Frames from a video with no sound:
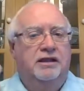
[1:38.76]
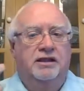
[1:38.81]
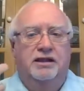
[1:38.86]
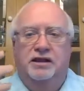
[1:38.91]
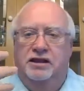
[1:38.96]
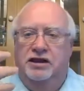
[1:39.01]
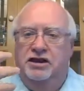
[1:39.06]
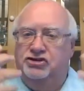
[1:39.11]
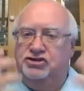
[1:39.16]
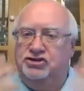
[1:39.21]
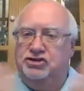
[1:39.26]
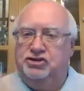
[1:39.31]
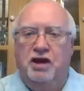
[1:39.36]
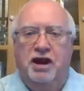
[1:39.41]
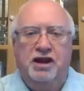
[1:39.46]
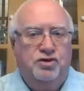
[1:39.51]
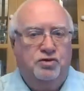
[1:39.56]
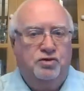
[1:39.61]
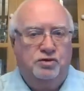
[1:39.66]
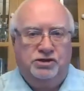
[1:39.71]
his
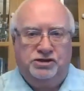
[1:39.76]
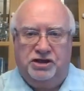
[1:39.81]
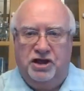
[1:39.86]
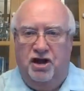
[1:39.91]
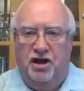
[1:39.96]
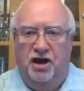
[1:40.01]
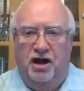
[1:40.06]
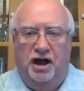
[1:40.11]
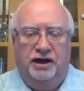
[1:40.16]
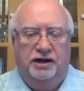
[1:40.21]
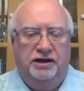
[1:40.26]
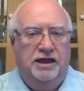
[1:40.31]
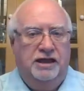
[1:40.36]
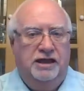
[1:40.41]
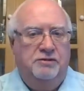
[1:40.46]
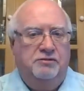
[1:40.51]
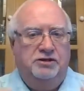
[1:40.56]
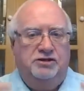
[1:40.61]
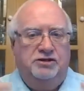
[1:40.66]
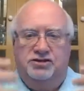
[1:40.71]
strength was gone.
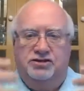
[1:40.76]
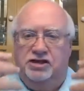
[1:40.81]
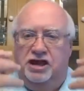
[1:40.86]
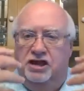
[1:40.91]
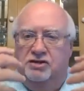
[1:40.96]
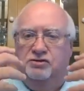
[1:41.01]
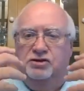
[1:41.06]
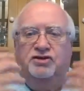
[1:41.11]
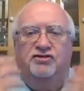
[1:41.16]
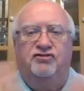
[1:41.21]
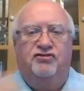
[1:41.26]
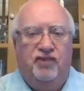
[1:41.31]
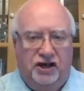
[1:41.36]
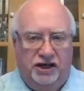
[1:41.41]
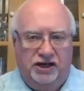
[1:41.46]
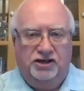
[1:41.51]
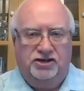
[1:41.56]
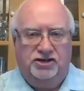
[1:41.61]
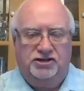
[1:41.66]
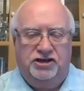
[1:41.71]
He was
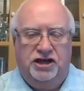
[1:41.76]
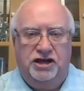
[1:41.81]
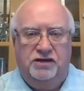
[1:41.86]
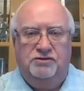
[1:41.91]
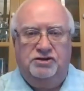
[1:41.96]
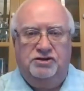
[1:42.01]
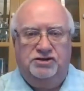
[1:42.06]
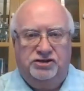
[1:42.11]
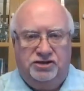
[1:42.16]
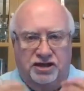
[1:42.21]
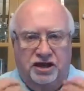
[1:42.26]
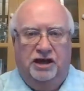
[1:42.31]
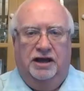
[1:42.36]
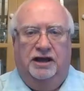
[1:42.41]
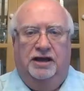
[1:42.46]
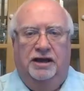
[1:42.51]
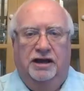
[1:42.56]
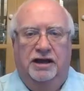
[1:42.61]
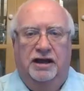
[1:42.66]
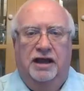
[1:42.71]
finished. He was
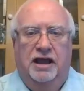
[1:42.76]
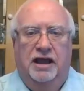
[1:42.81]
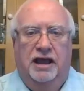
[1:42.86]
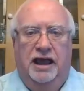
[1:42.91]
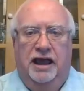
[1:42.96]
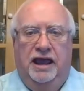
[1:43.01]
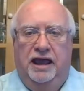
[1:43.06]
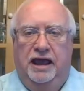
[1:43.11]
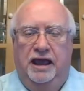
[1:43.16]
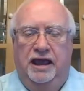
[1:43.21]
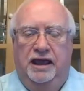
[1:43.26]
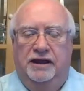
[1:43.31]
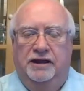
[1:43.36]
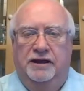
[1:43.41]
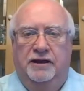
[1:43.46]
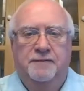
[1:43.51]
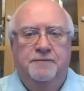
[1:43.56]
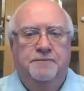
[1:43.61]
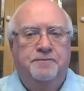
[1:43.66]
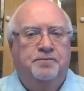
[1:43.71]
done.
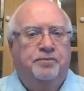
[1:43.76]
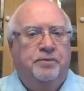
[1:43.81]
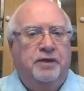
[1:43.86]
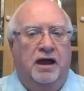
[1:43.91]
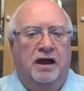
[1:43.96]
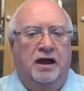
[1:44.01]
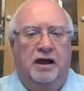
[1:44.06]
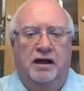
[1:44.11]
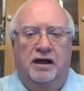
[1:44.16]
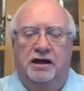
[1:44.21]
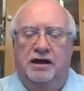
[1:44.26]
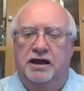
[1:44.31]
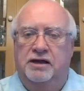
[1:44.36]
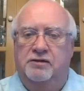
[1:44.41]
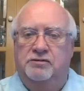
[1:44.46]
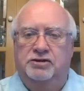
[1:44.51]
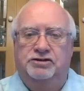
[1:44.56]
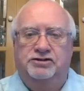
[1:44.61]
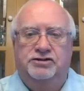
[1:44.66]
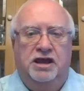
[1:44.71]
And he
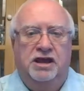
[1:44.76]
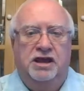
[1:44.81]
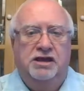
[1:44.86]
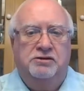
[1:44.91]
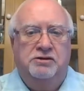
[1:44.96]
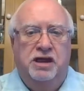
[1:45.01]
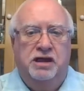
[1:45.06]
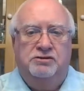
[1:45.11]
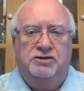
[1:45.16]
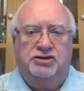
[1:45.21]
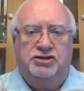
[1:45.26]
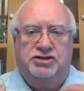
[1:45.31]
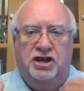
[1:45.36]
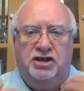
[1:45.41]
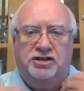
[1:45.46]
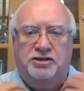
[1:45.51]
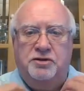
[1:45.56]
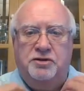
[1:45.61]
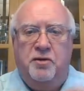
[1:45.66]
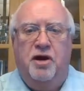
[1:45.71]
was
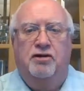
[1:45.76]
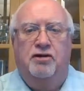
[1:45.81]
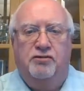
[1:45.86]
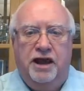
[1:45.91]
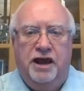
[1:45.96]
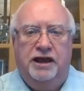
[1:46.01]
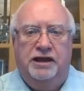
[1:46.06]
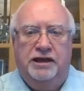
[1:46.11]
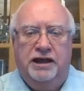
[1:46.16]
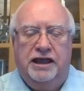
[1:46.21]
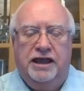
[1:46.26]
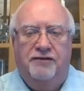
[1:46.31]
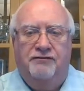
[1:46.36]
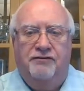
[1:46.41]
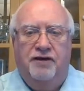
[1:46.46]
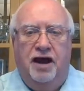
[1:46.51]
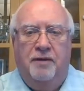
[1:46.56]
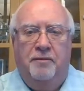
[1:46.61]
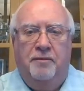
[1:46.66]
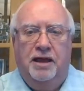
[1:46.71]
just about ready to
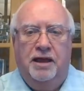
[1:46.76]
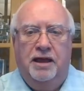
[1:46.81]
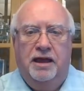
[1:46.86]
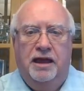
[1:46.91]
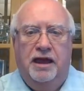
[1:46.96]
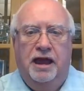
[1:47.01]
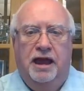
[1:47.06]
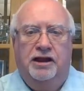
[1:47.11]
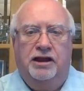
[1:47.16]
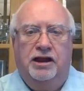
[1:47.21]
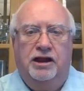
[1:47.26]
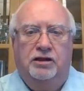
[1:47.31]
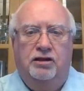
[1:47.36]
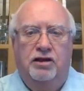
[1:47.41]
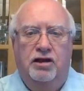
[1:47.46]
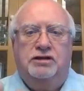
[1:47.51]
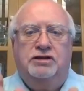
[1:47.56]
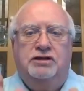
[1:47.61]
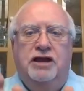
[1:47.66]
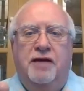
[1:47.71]
give up. And he
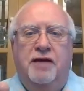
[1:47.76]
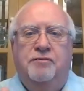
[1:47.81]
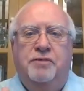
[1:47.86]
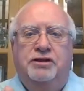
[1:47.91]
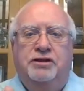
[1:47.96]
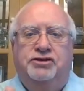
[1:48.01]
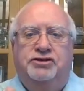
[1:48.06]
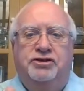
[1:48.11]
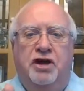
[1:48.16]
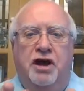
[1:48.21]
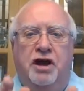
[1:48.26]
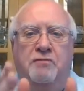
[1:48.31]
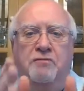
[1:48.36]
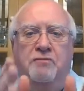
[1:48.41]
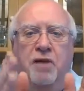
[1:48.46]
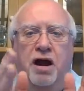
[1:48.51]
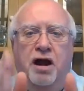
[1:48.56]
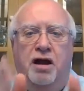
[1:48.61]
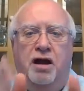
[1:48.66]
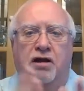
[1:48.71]
looked up and saw
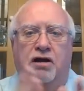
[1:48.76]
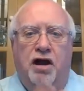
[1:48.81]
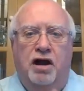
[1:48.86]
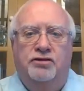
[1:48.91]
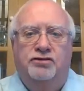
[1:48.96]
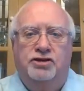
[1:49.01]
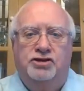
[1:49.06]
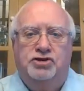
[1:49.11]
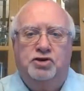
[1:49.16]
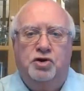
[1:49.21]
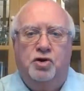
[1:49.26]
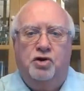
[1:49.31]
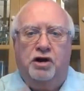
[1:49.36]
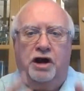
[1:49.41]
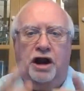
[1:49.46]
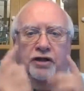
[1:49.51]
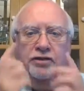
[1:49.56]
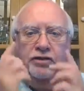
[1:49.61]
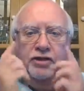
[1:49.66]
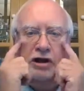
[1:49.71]
Mark on the shore,
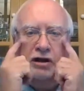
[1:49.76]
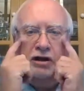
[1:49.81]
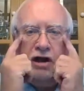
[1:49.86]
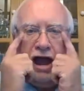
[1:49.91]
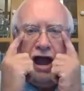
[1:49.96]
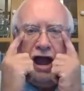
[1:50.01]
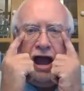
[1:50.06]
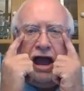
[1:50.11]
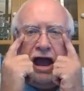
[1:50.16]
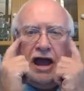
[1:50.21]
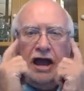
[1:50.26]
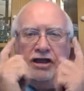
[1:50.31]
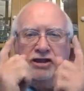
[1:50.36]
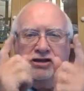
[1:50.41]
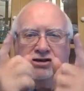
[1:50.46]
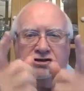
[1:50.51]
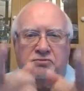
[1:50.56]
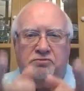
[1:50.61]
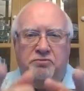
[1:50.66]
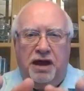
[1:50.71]
and their
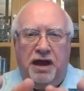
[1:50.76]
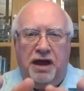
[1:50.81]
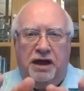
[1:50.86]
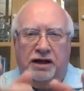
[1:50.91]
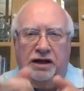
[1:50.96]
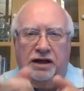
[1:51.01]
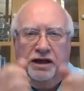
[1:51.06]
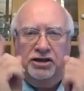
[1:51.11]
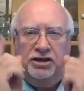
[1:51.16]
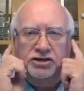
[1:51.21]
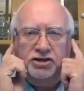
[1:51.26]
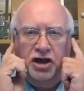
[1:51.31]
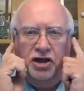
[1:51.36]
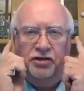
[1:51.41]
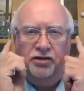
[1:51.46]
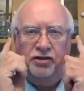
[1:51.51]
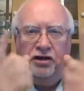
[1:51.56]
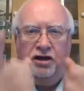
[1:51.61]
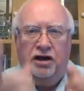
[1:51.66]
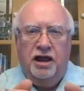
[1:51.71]
eyes met each
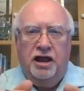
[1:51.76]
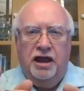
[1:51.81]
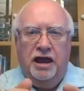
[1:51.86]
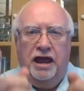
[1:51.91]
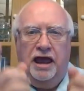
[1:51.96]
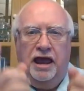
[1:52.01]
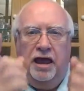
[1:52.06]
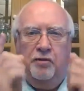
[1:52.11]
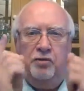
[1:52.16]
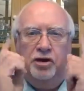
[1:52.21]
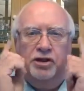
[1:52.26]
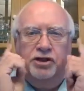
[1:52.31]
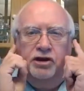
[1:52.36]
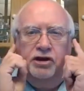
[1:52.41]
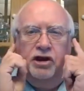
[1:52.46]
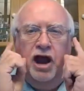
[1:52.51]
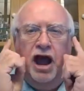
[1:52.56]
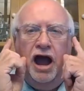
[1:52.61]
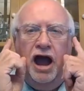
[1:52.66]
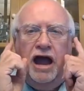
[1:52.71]
other. And when
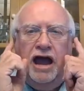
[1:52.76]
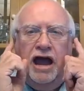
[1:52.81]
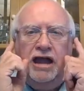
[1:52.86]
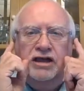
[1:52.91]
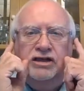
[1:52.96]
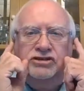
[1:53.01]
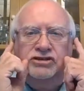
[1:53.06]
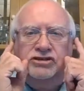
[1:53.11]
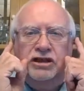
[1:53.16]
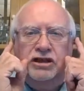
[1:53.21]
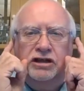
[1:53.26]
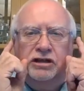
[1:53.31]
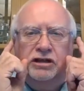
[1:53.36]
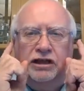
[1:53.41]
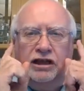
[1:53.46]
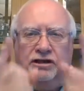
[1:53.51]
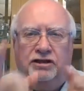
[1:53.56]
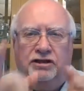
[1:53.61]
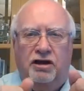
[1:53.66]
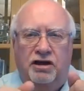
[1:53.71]
their eyes
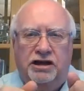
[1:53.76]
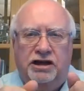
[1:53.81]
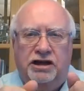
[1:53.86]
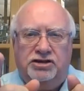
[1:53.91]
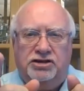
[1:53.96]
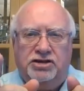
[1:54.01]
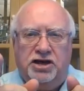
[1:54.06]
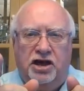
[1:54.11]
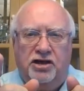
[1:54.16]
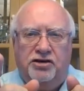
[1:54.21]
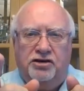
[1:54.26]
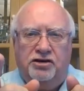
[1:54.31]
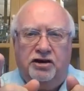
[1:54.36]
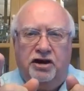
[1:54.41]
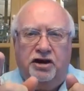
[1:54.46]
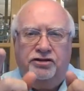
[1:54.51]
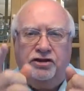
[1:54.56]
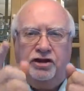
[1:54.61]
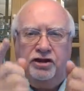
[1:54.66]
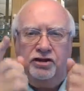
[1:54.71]
clicked on each other
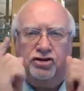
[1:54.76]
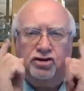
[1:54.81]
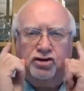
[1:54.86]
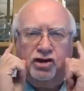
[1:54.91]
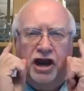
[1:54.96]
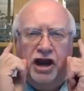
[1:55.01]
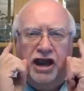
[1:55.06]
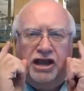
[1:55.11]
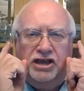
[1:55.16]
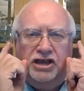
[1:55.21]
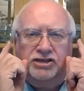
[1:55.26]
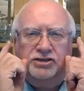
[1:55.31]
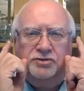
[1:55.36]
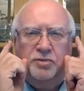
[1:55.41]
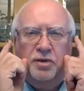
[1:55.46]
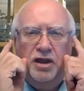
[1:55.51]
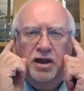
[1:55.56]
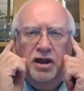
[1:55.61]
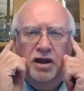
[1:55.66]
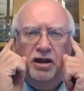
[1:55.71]
and their grasp,
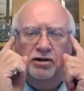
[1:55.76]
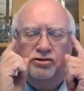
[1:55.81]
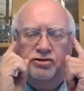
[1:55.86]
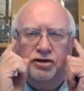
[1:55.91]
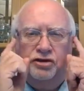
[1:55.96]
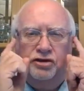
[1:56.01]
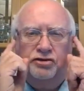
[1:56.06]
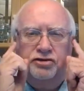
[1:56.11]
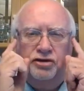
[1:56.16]
their